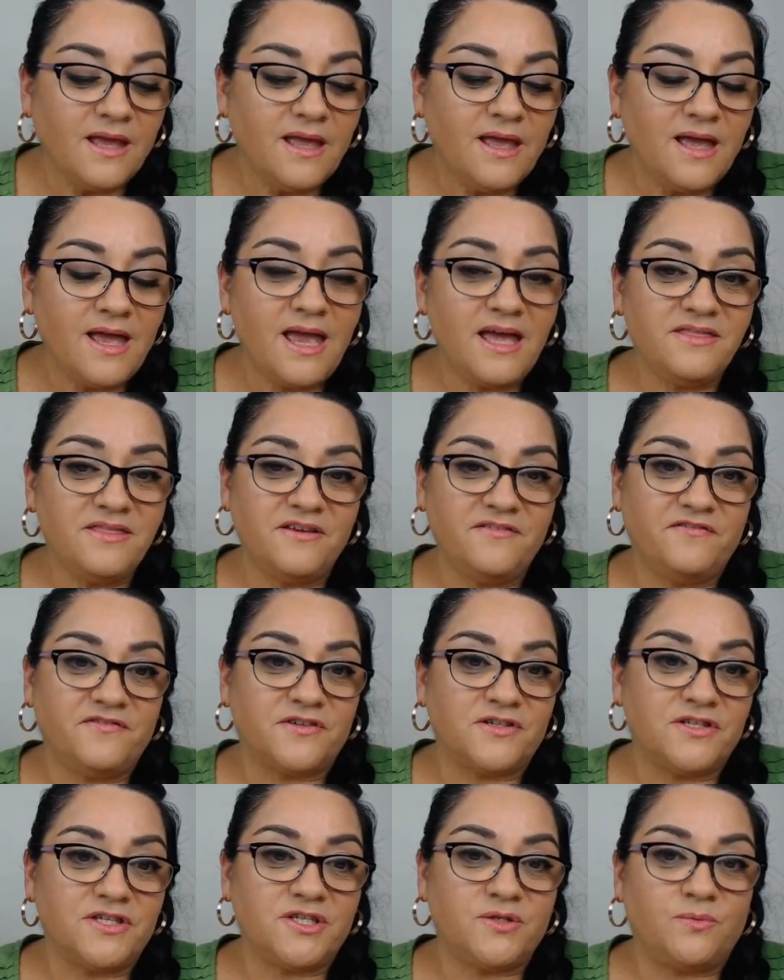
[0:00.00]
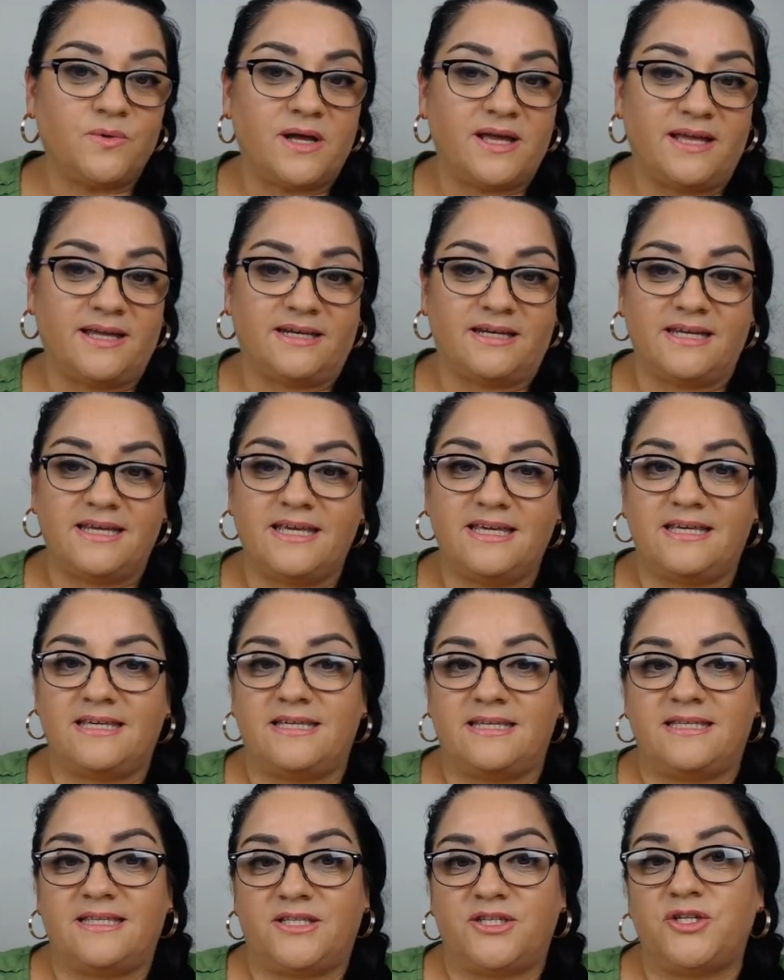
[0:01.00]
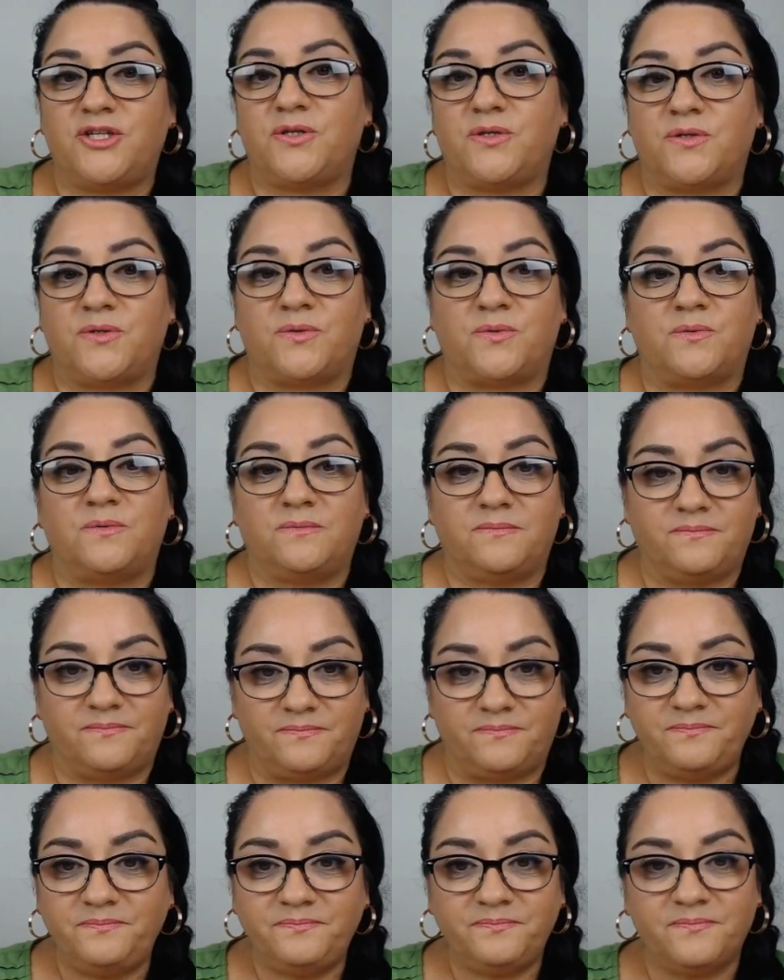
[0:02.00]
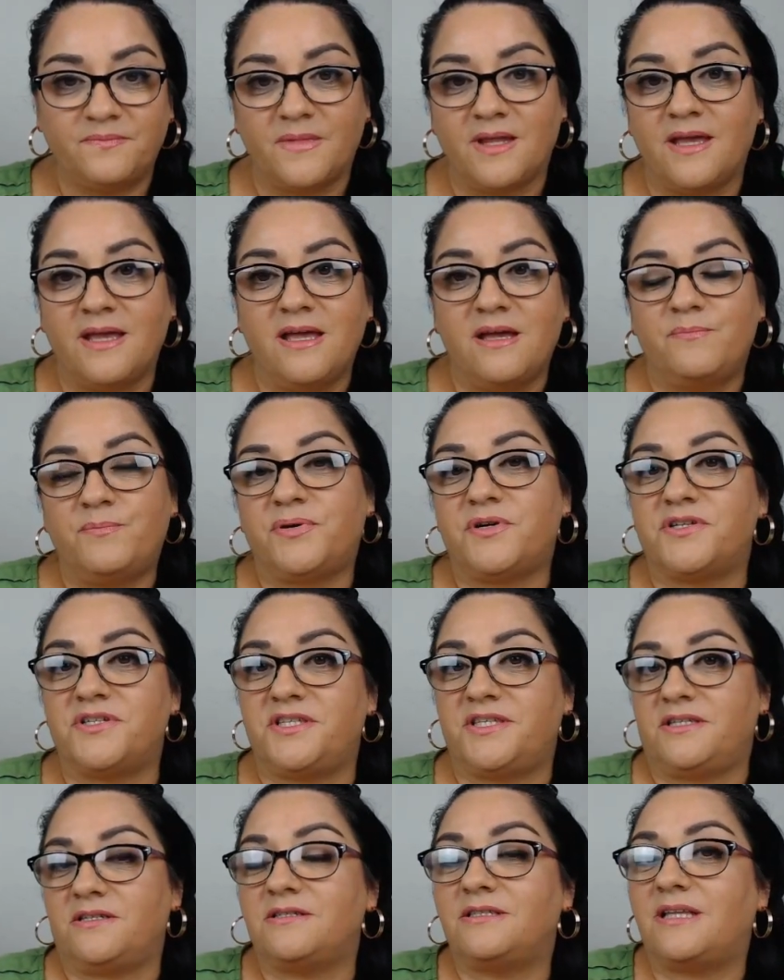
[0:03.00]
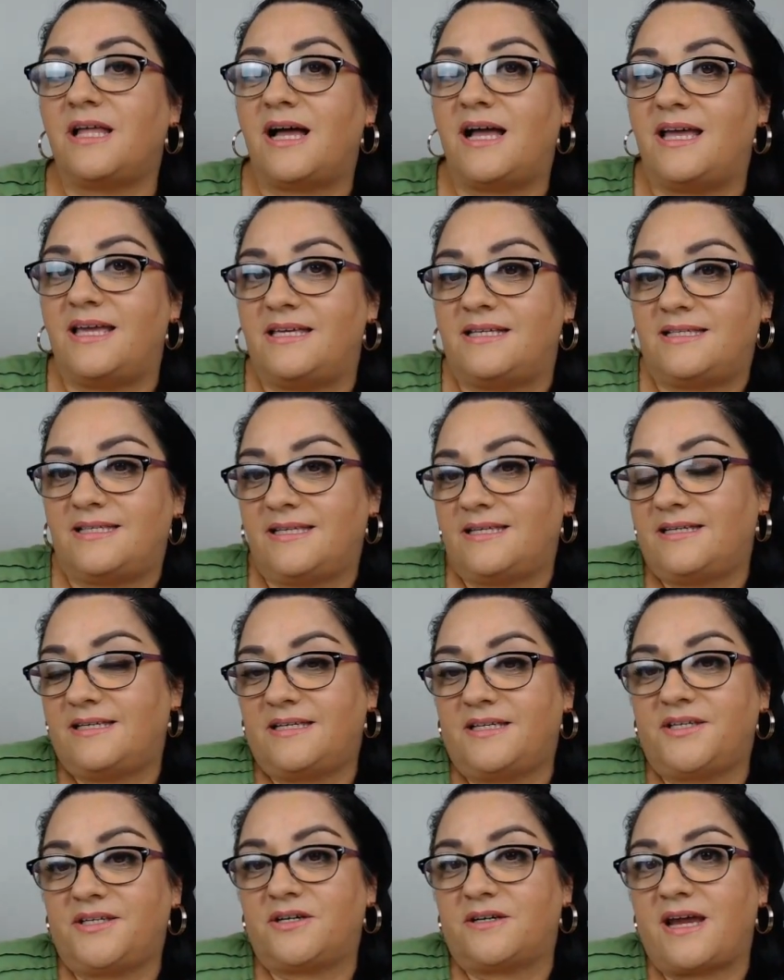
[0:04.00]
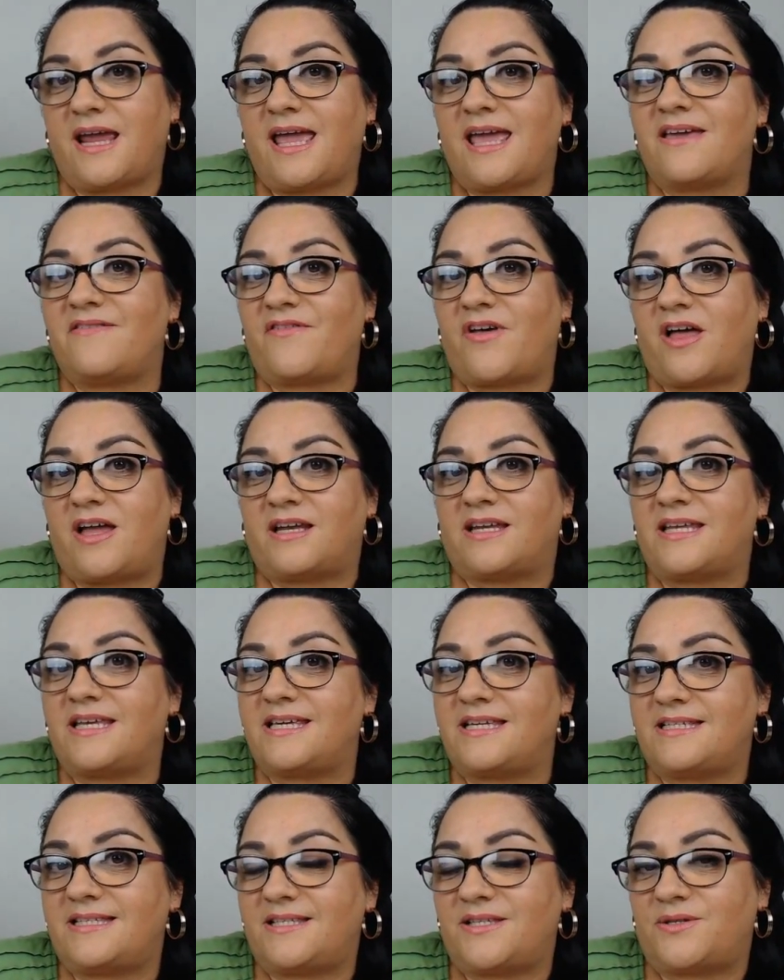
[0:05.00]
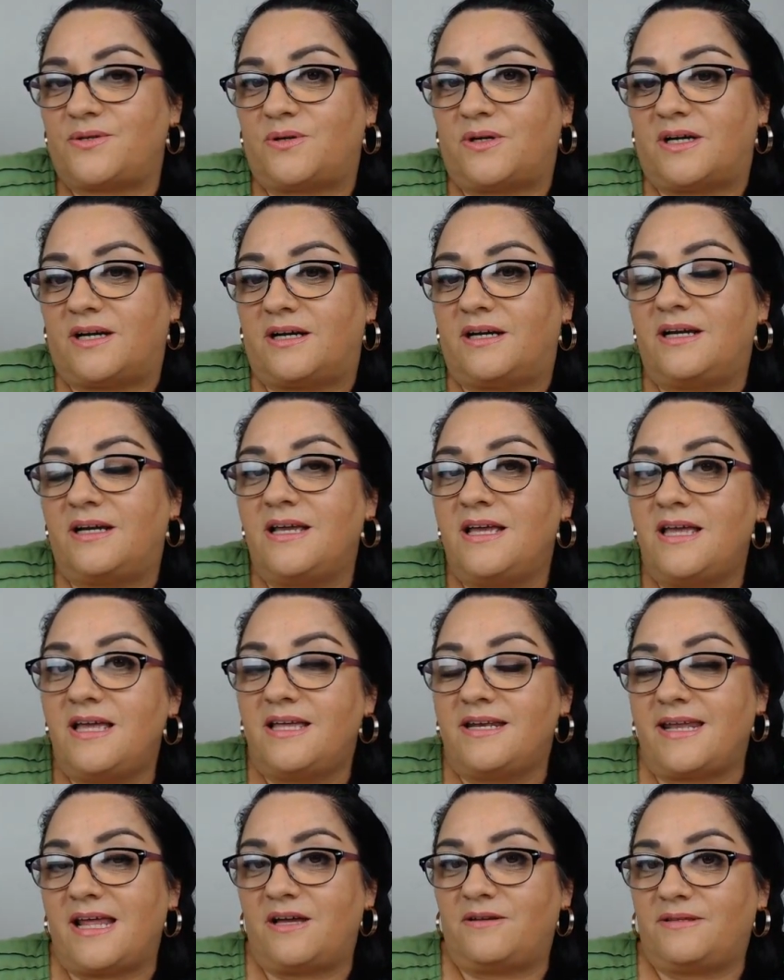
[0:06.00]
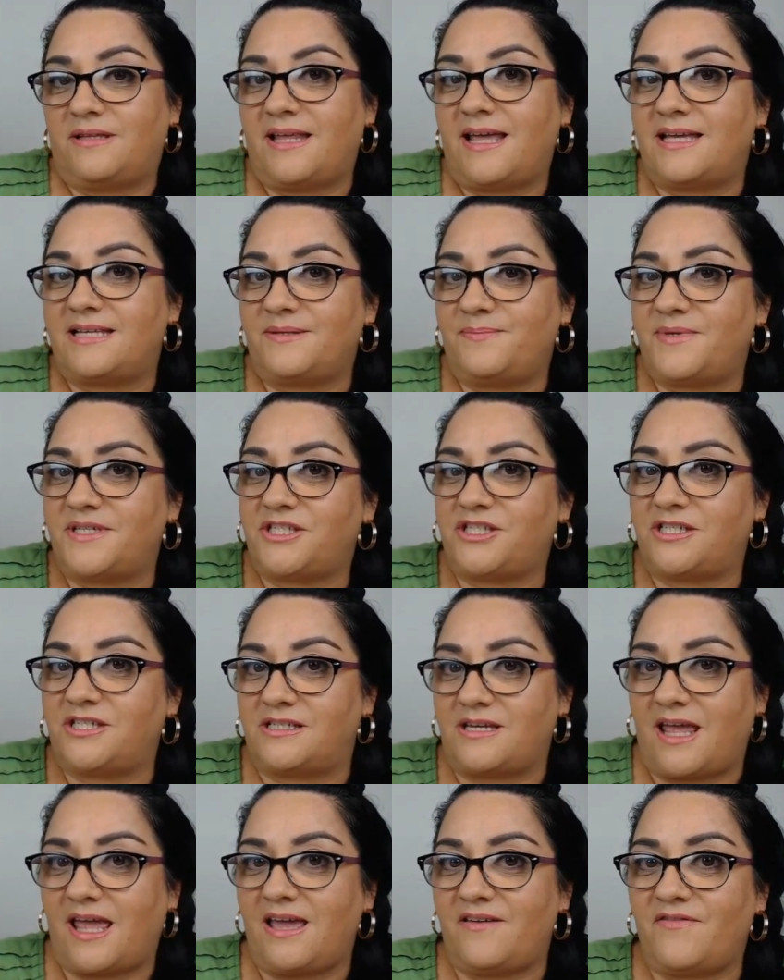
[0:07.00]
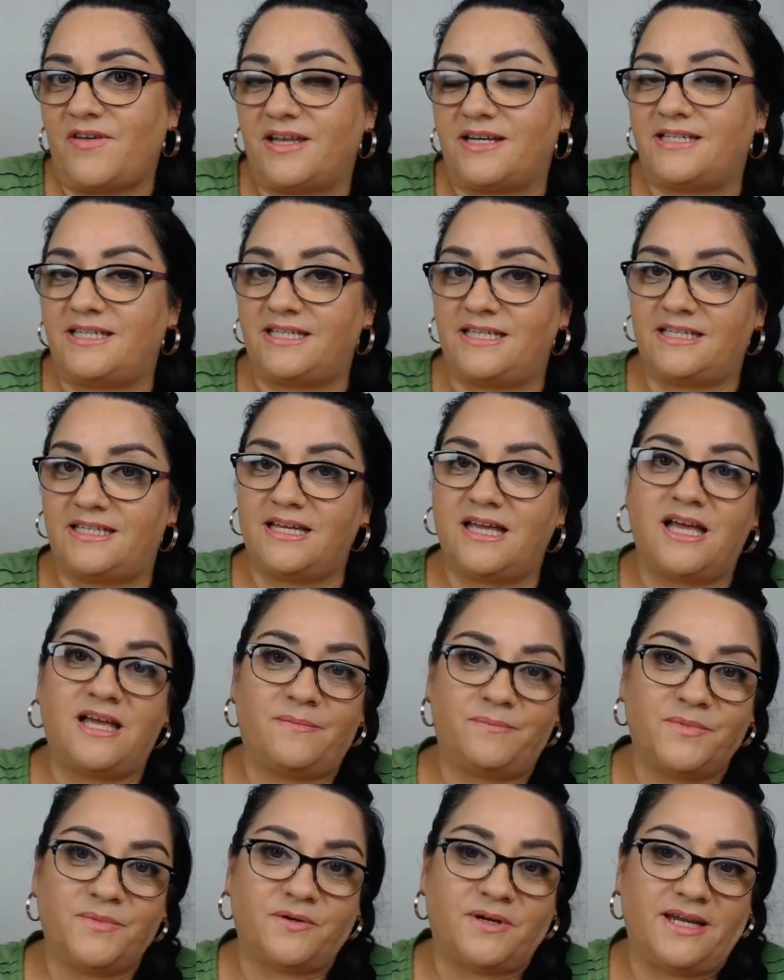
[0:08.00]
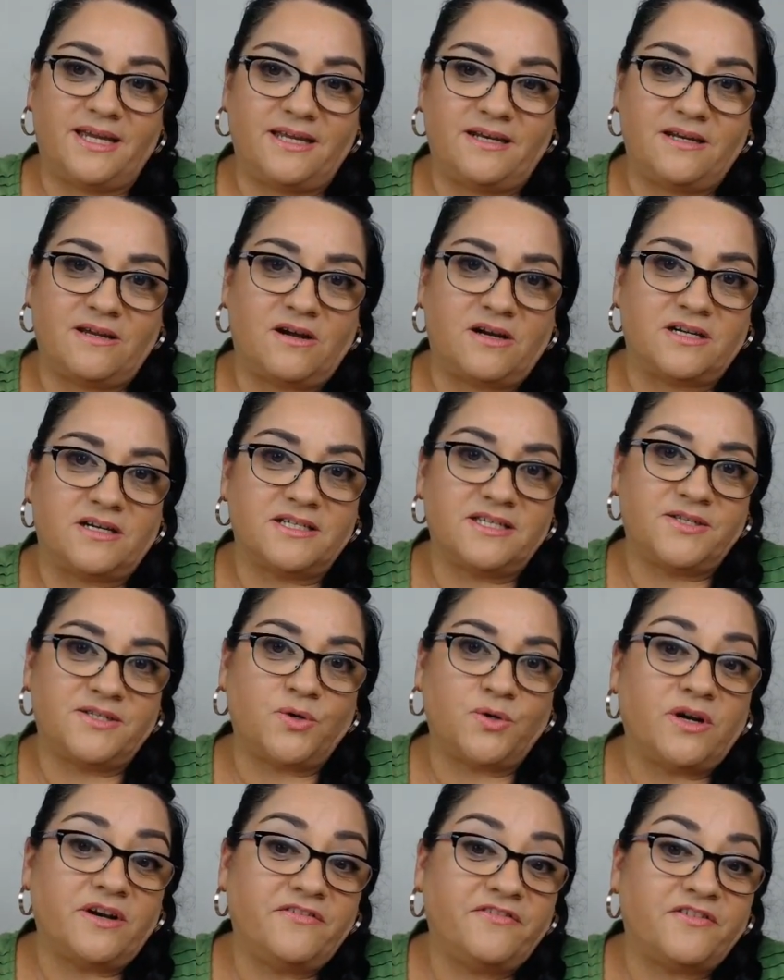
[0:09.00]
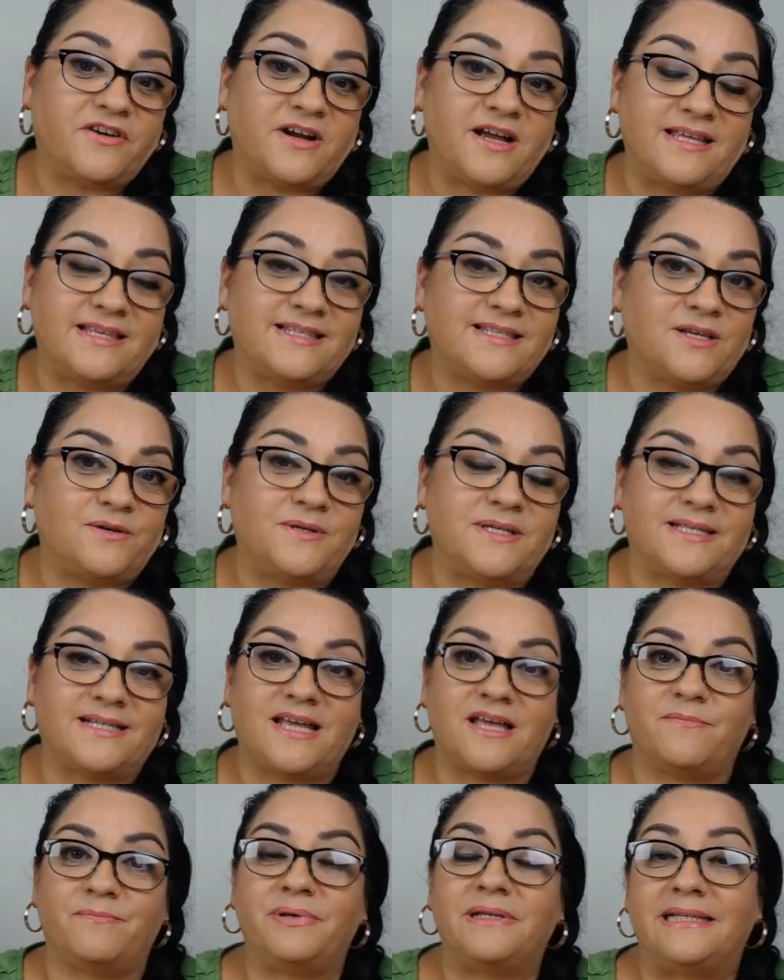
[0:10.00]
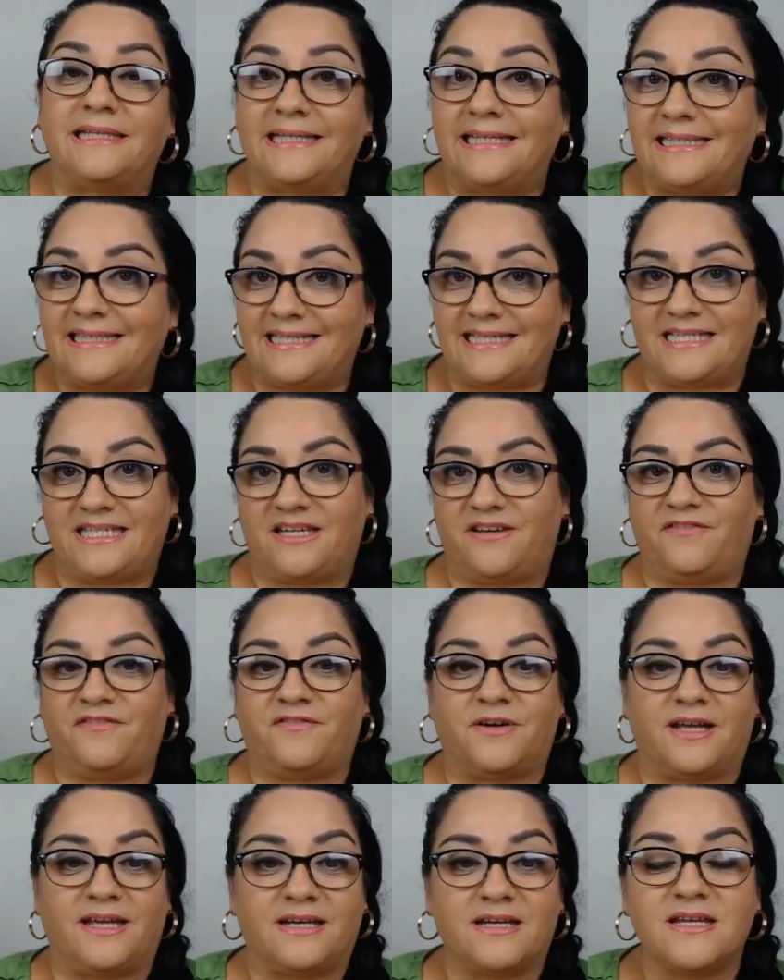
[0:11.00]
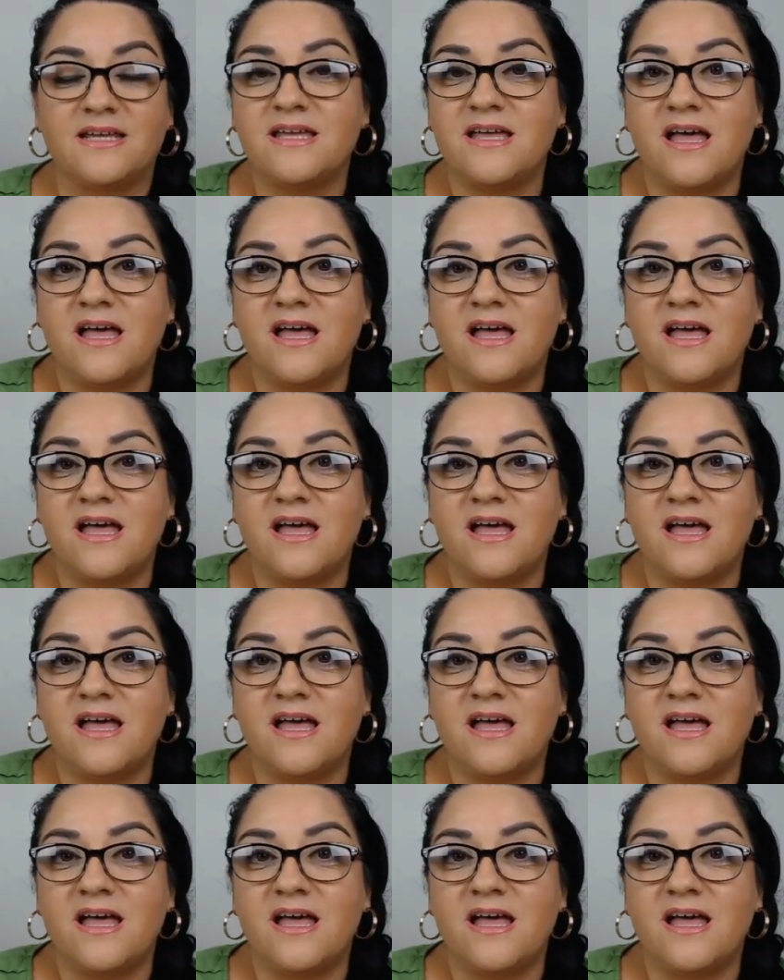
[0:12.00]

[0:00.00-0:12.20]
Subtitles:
the first one is to personalize your Avon eStore. Now, as mentioned, Avon did upgrade our storefront, so it's completely different.